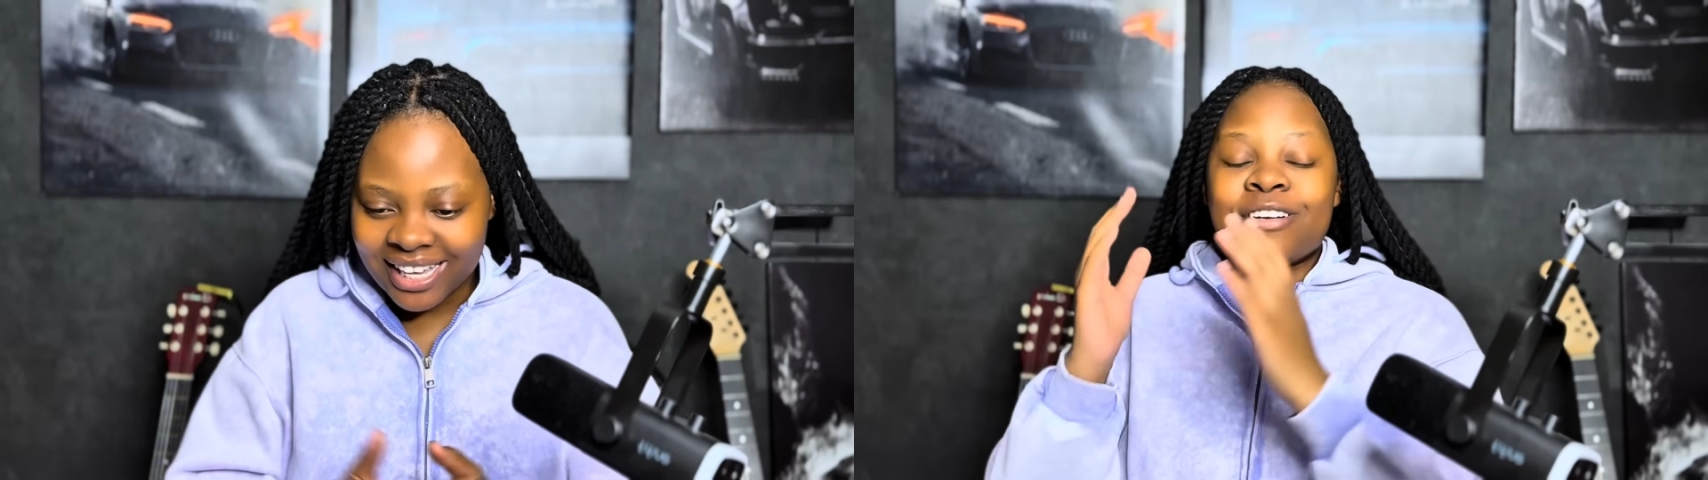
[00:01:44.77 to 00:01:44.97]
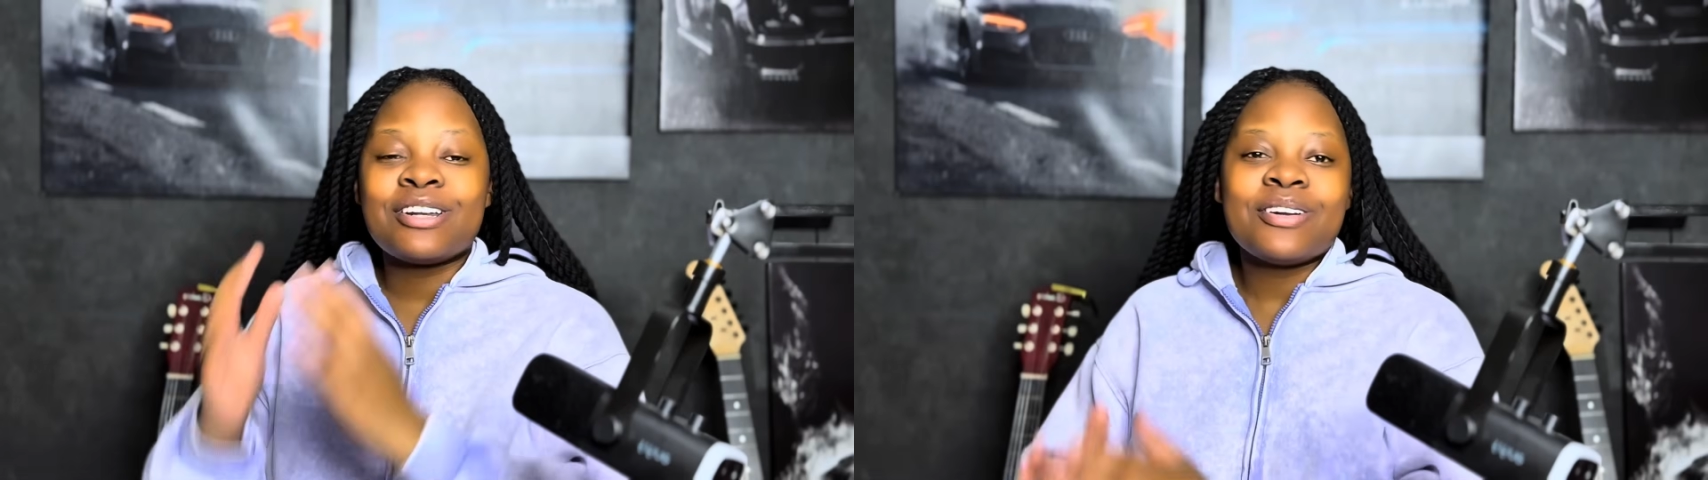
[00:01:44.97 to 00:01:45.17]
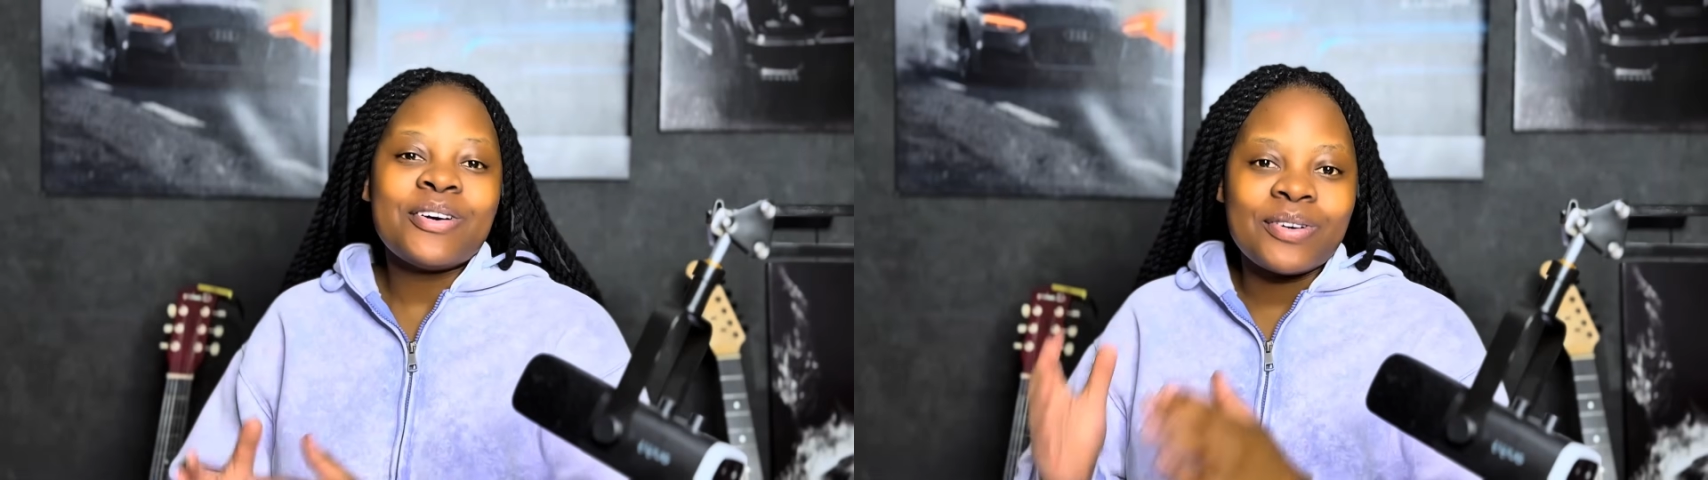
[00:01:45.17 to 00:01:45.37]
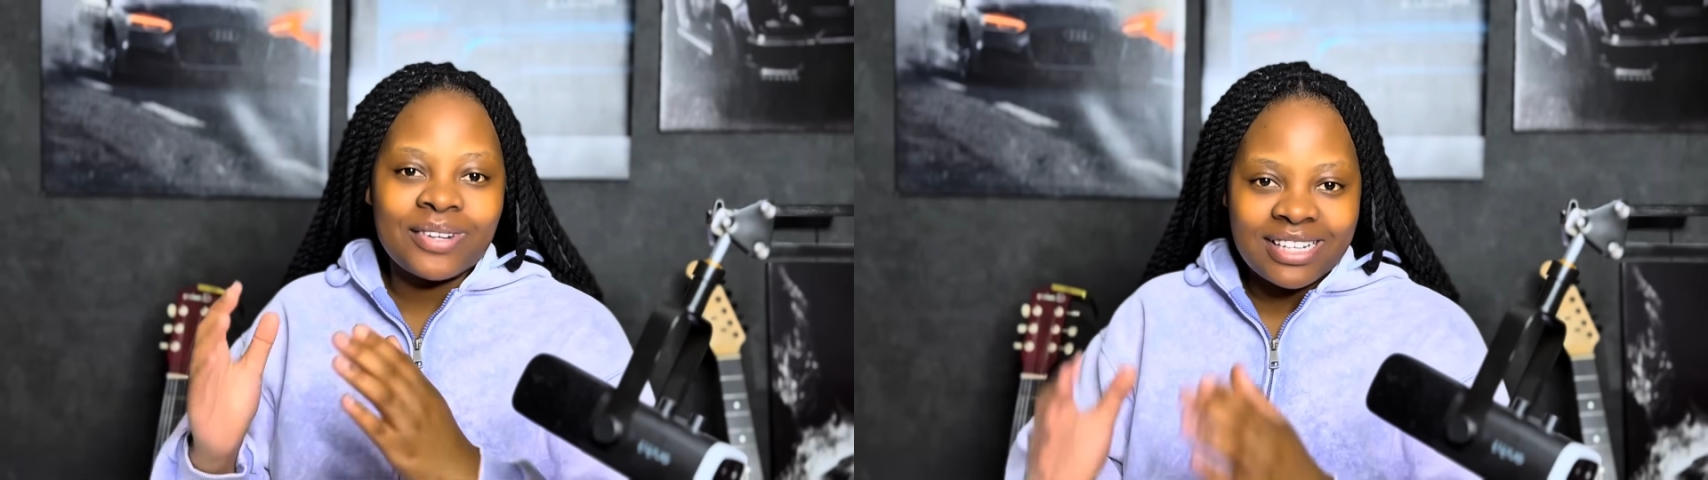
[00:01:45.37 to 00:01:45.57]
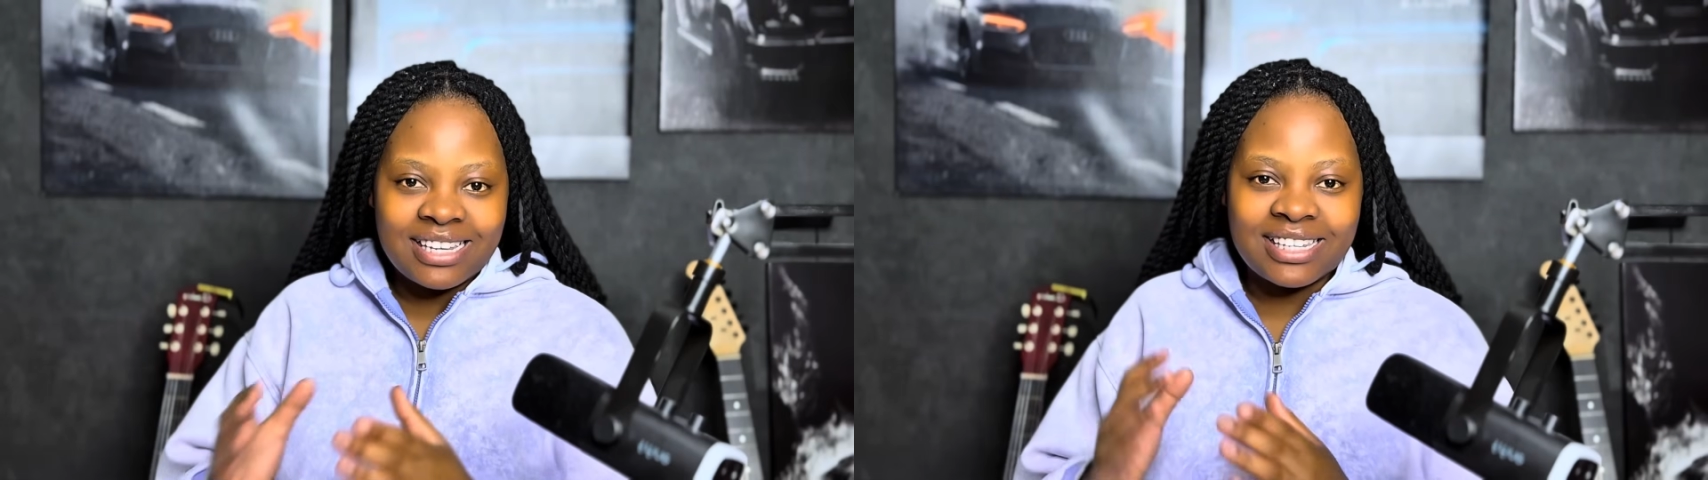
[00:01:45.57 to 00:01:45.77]
I don't even know
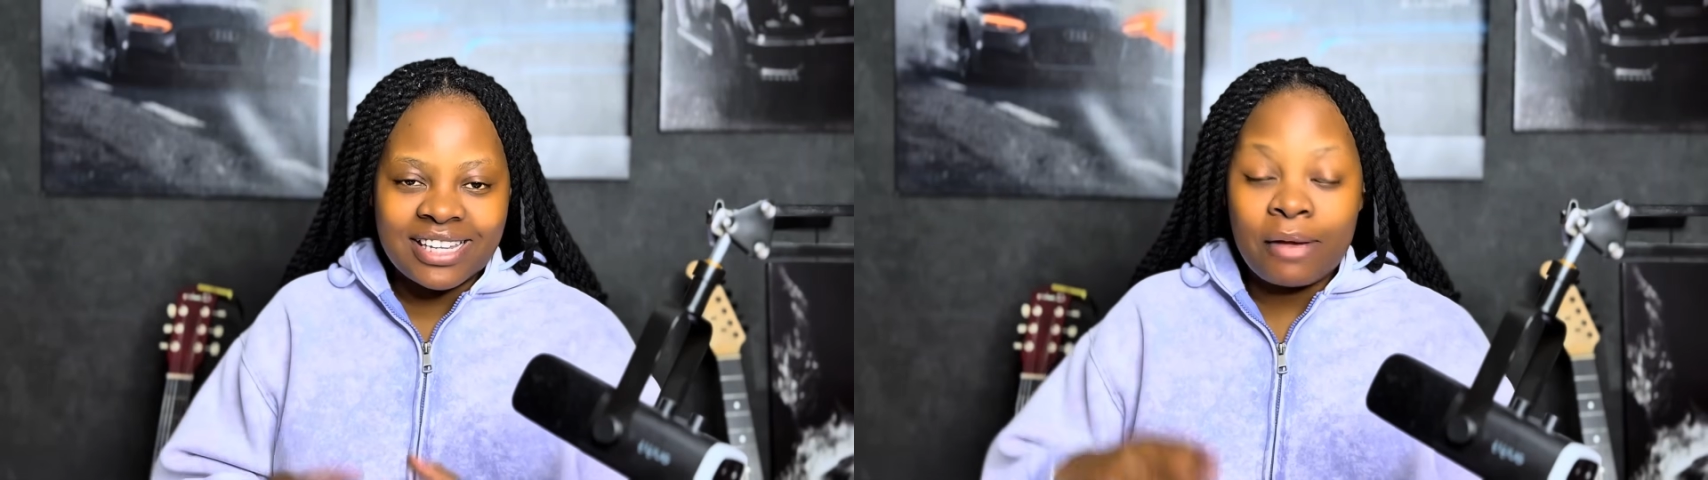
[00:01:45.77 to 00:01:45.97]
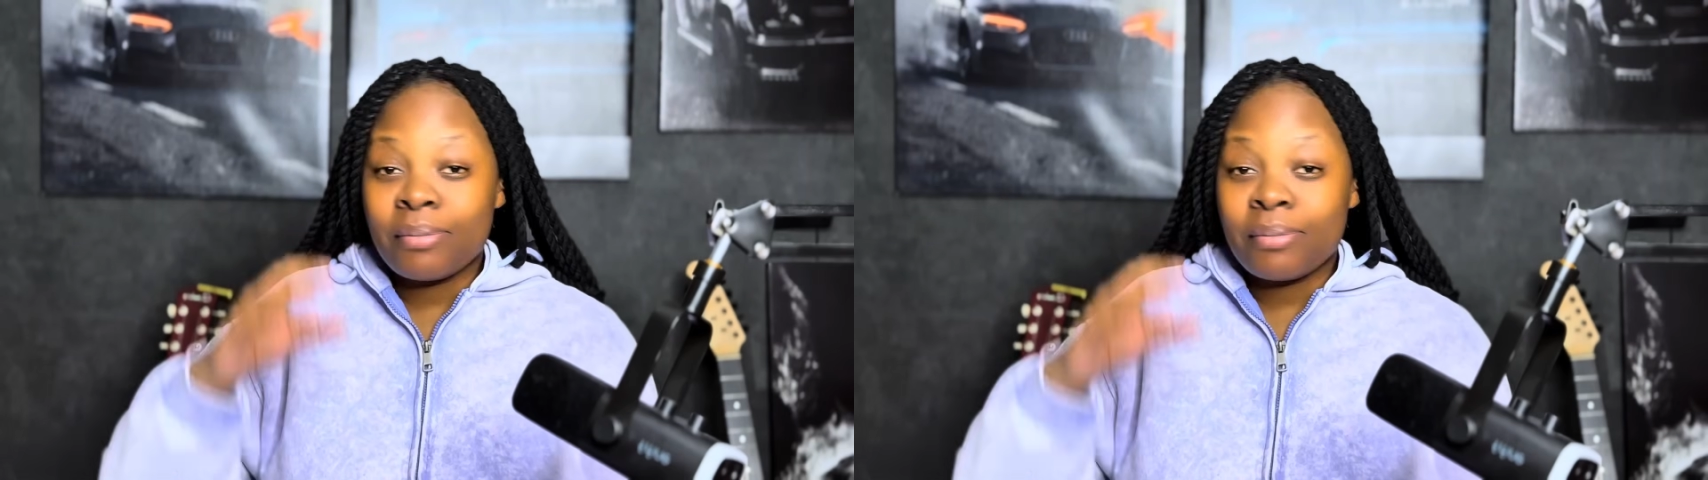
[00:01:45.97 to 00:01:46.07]
what to say,